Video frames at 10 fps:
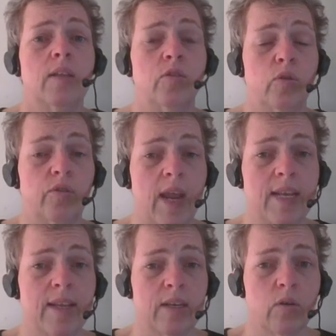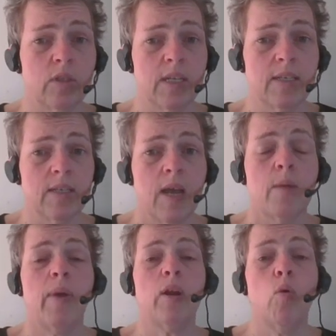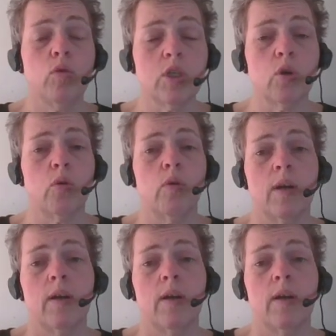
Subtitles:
to create that content, but also